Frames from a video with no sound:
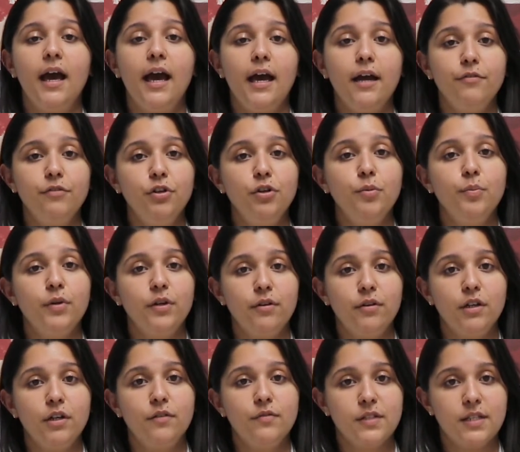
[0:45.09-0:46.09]
After a
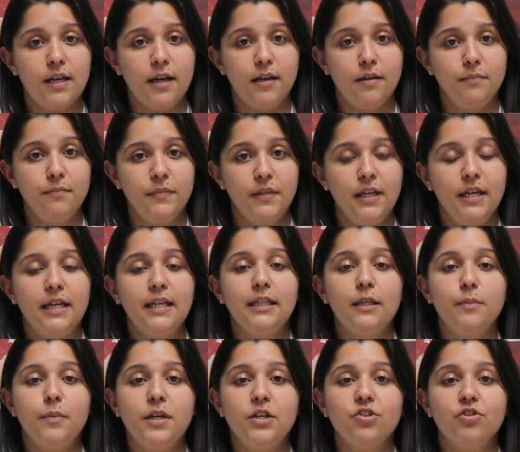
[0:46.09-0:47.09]
period of time,
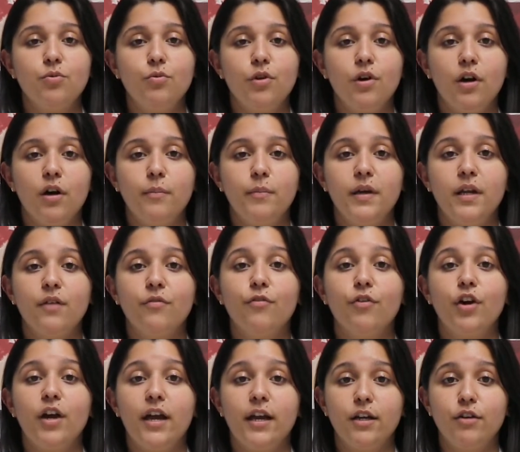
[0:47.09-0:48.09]
the patient will come in
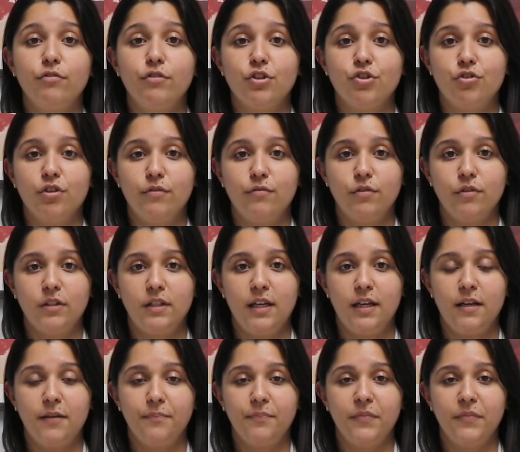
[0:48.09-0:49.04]
for egg retrieval day.